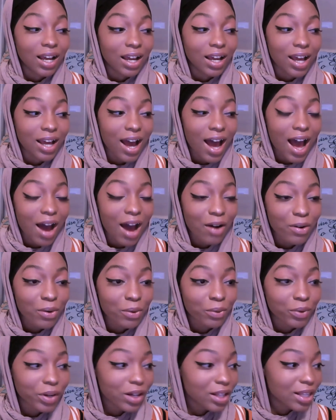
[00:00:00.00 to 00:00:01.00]
I would
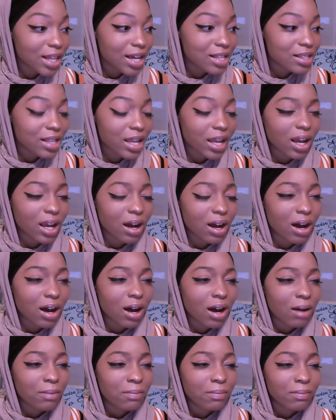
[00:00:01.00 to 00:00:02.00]
realize, like,
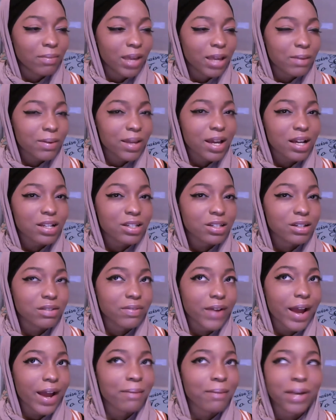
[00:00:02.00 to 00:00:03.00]
maybe I should
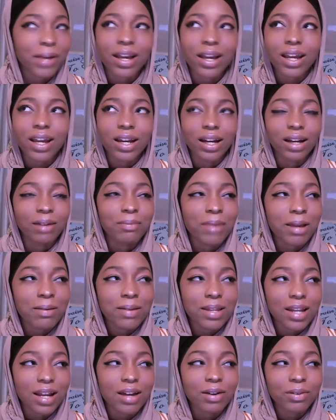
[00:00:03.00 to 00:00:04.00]
wrap my hair. Maybe
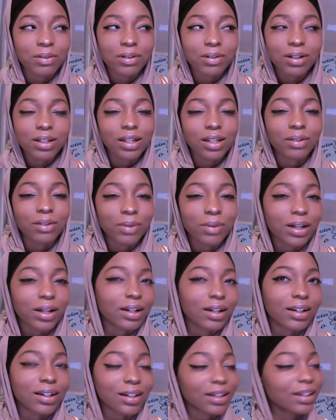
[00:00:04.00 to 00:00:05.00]
that would
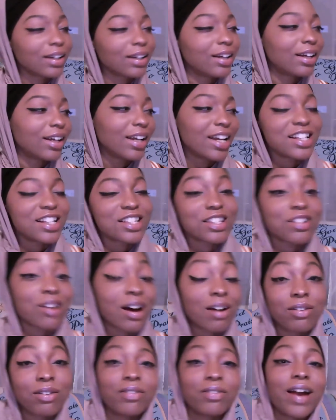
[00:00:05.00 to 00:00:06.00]
work. And so I
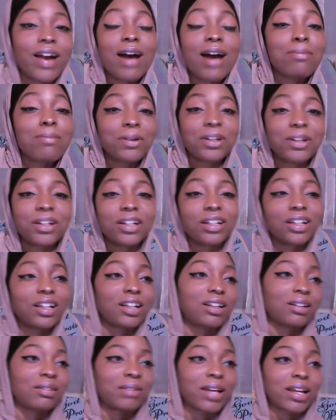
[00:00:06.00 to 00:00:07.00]
would wrap it. And
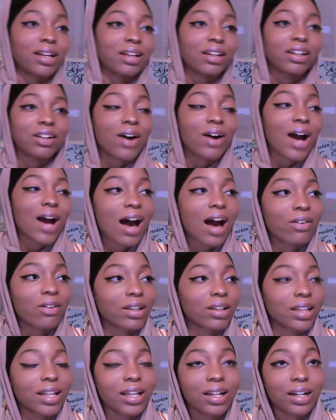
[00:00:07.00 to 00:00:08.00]
then, like, an hour
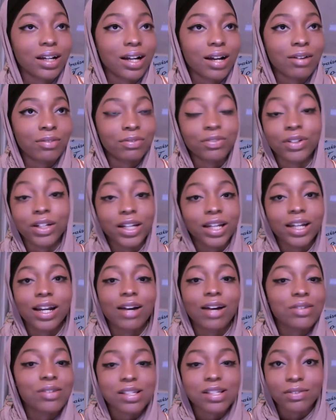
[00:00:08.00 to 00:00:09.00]
later, I would forget I
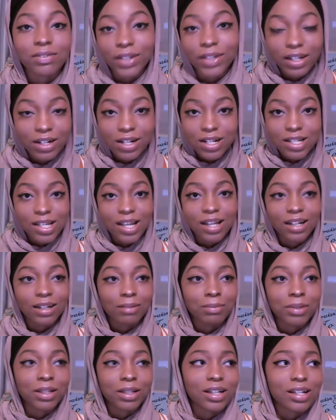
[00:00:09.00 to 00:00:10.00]
was even
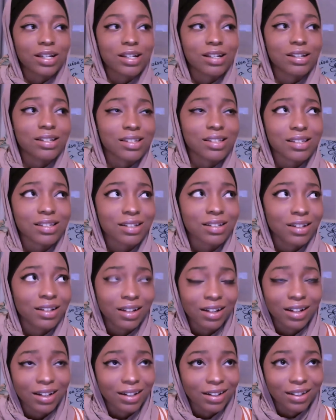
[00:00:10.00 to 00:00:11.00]
irritated because
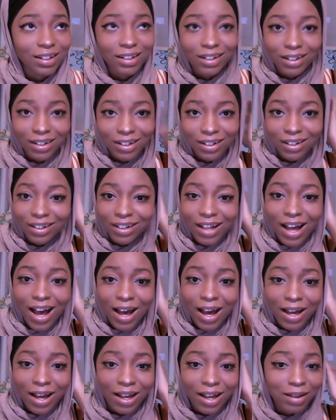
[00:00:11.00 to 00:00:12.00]

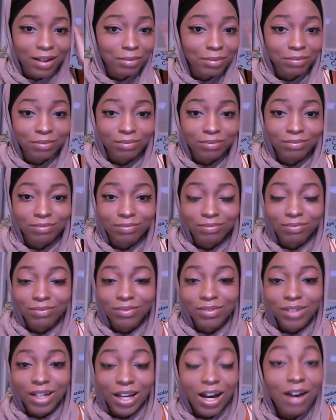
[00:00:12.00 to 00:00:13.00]
I'm
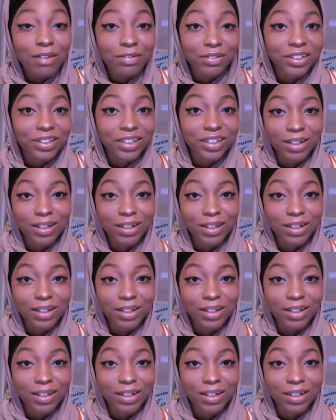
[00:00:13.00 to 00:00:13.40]
covered.